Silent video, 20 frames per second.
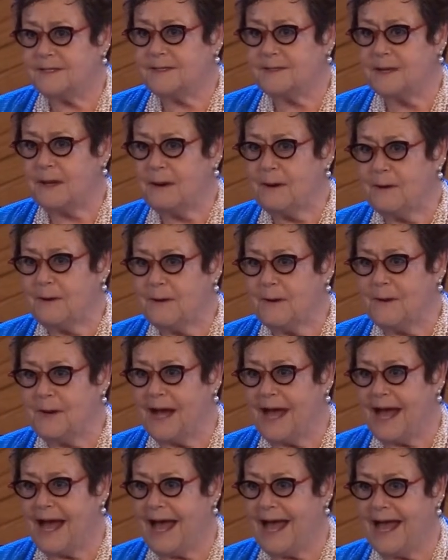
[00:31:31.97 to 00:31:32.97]
So
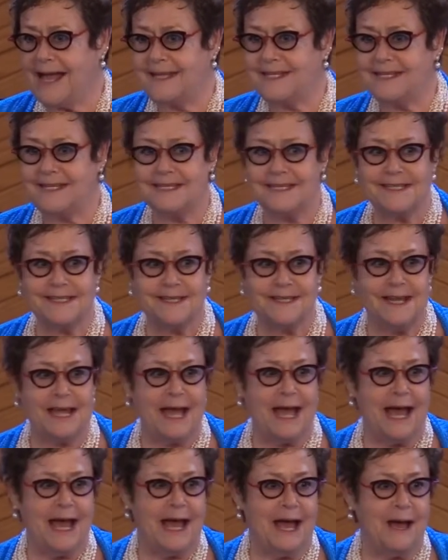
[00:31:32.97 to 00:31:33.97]
I just
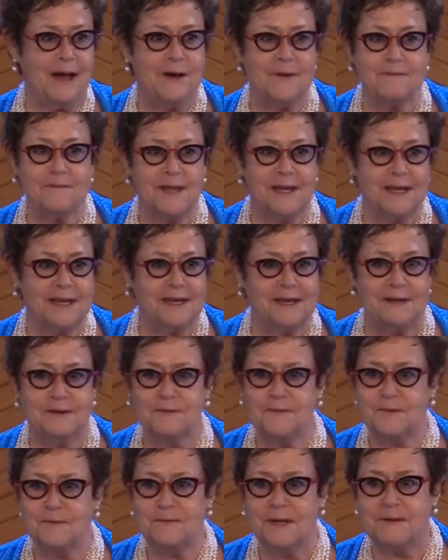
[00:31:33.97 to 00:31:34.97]
hope that you
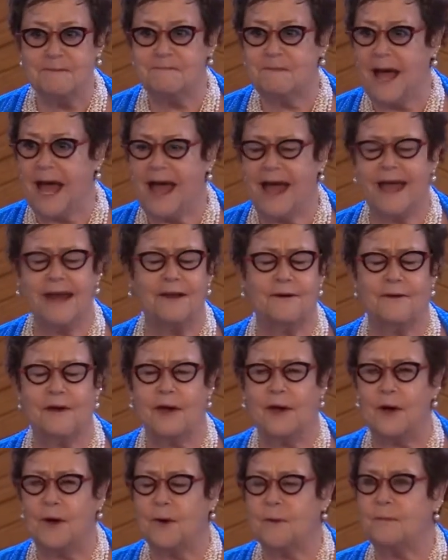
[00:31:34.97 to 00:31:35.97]
will be back. I don't
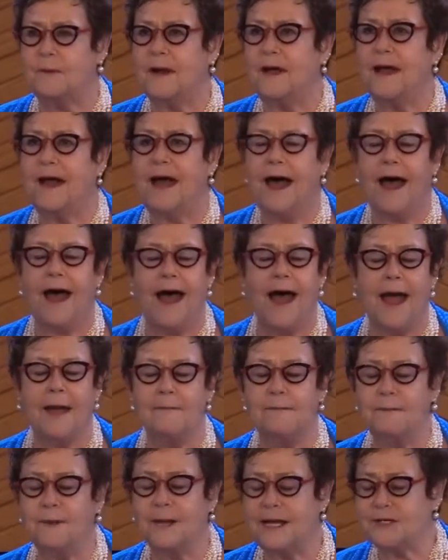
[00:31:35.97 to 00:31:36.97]
hope. I
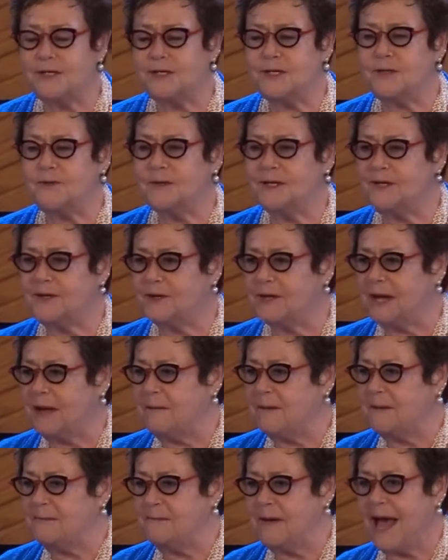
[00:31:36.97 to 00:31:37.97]
bless you and you're
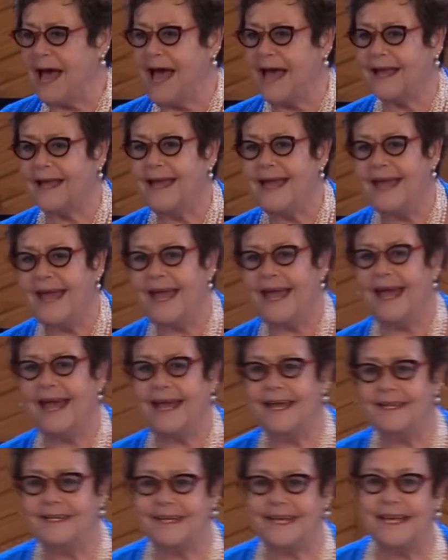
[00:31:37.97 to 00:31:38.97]
coming back
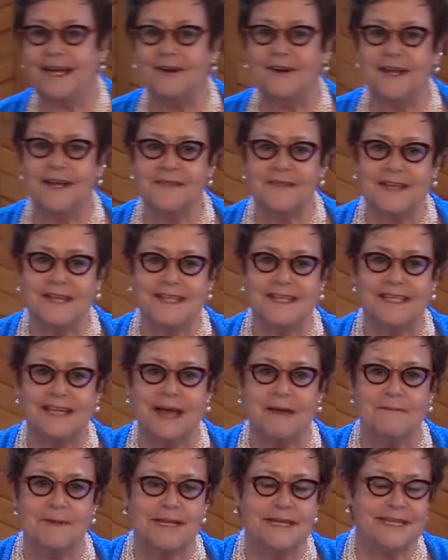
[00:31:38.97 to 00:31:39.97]
and hearing this
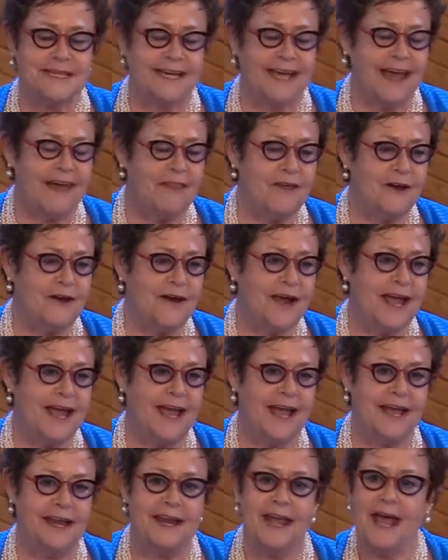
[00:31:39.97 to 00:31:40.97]
coming together.
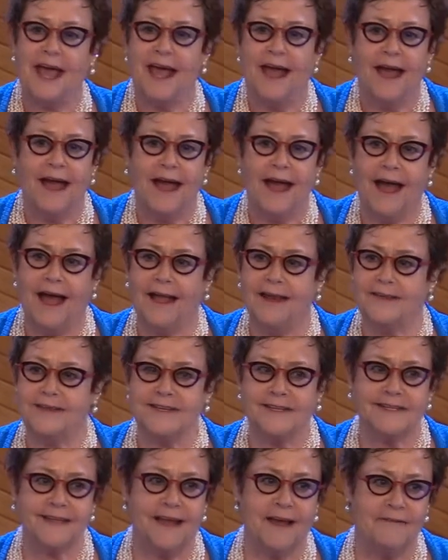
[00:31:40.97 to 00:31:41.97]
And I
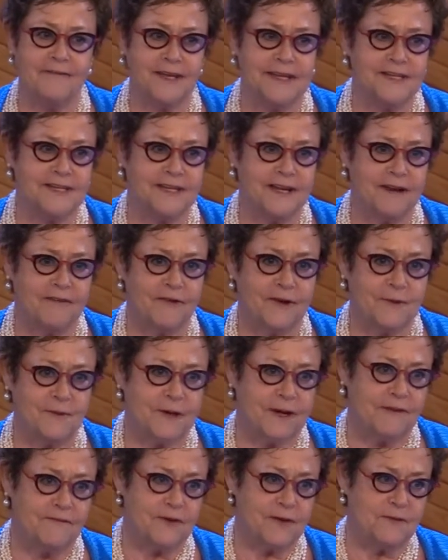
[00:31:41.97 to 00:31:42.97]
just love each and every
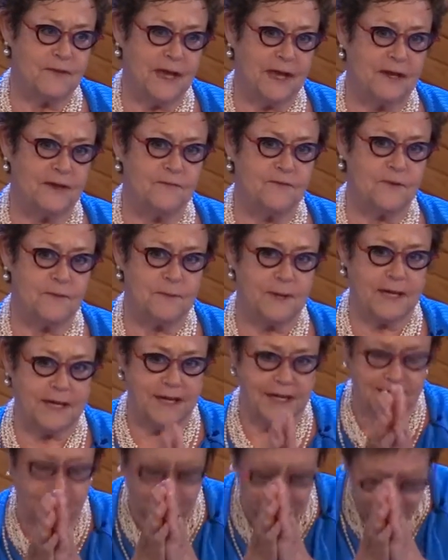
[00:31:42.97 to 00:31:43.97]
one of you. Thank you for being
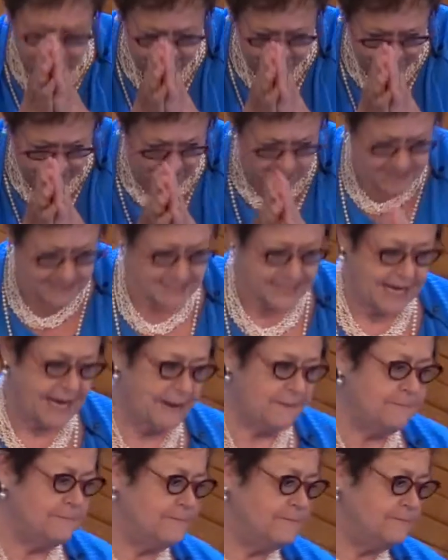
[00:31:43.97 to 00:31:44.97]
here. Namaste.